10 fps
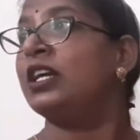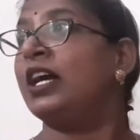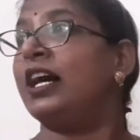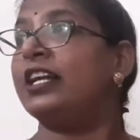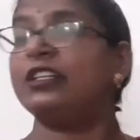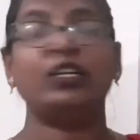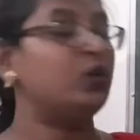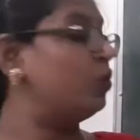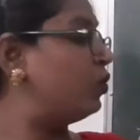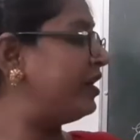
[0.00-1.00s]
and
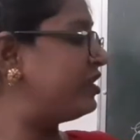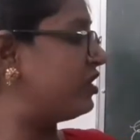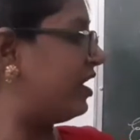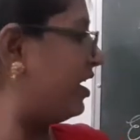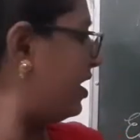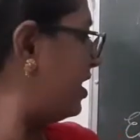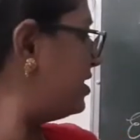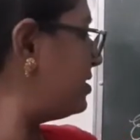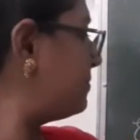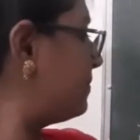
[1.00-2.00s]
which
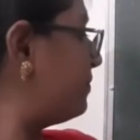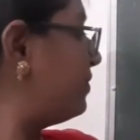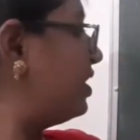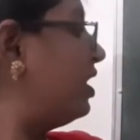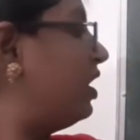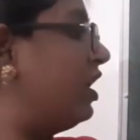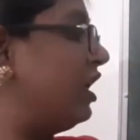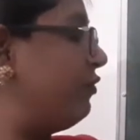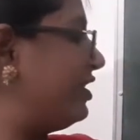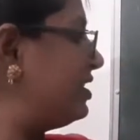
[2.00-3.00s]
is
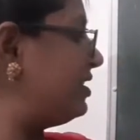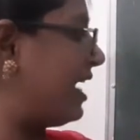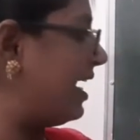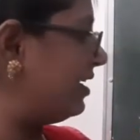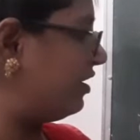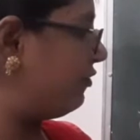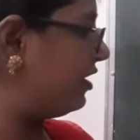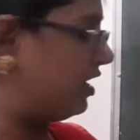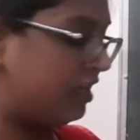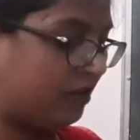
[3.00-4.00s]

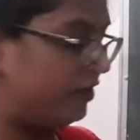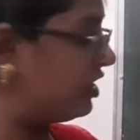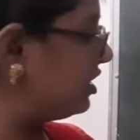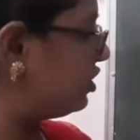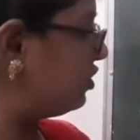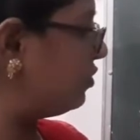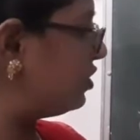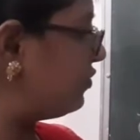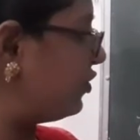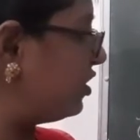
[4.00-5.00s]
which is used for